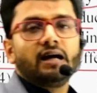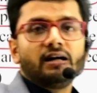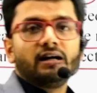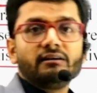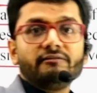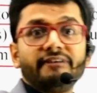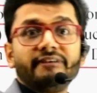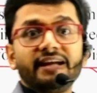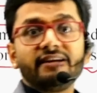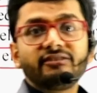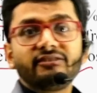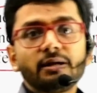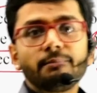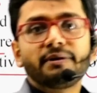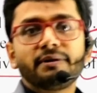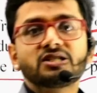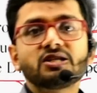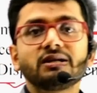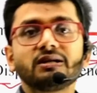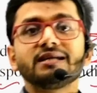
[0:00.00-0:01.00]
whenever a
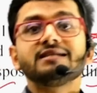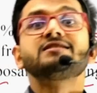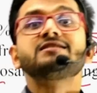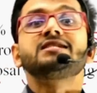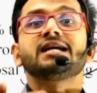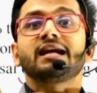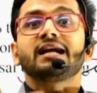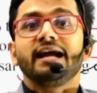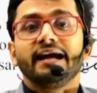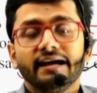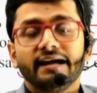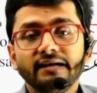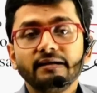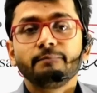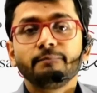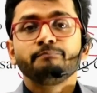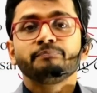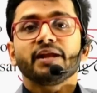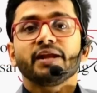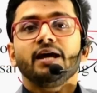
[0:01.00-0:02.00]
budget is
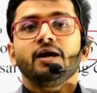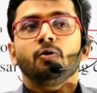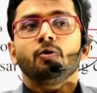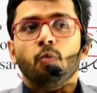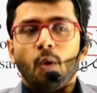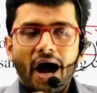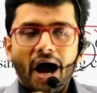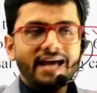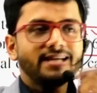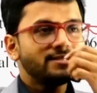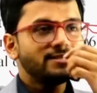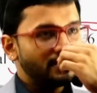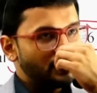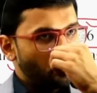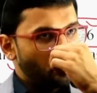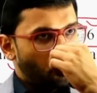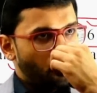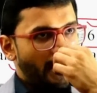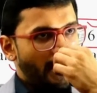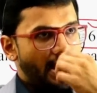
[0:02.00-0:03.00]
declared, why is
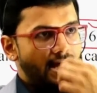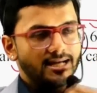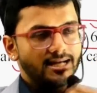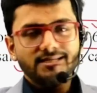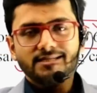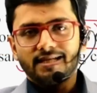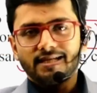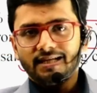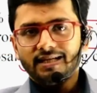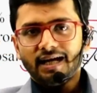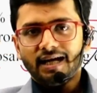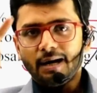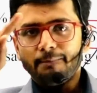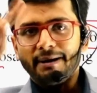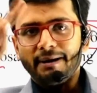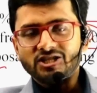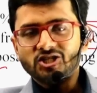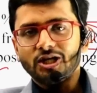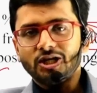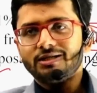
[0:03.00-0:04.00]
it known as a
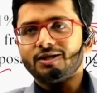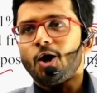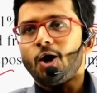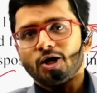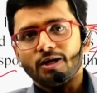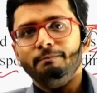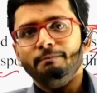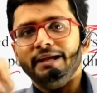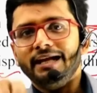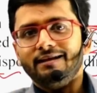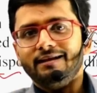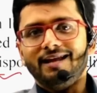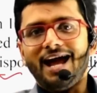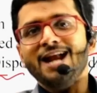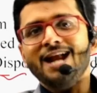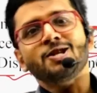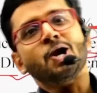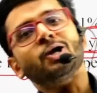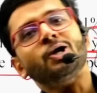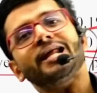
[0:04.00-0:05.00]
budget or a bill
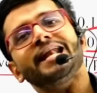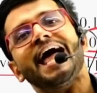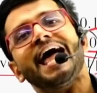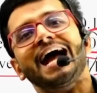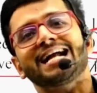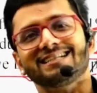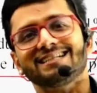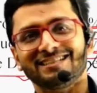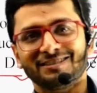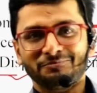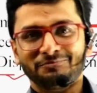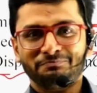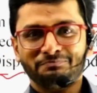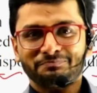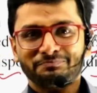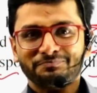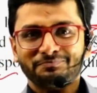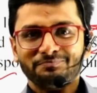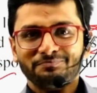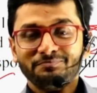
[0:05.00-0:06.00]
and not an act?
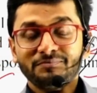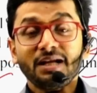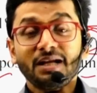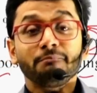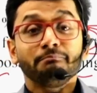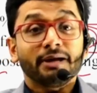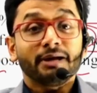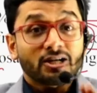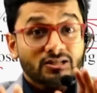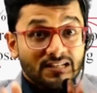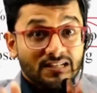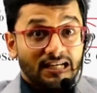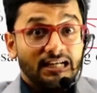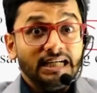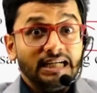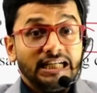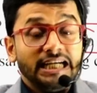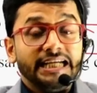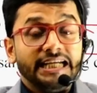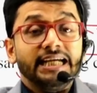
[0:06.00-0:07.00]
Because
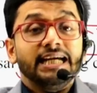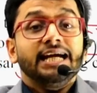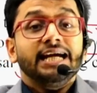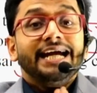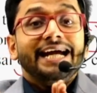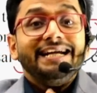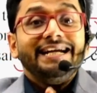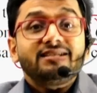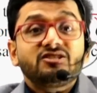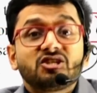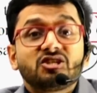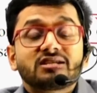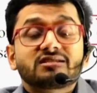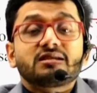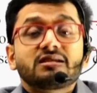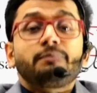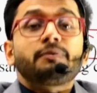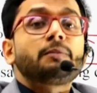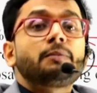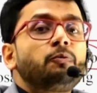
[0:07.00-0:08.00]
currently it's
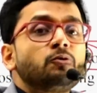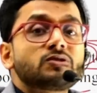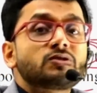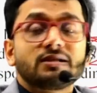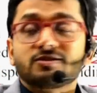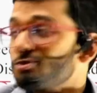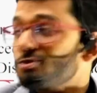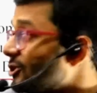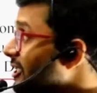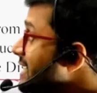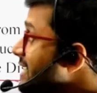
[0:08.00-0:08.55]
just a proposal. So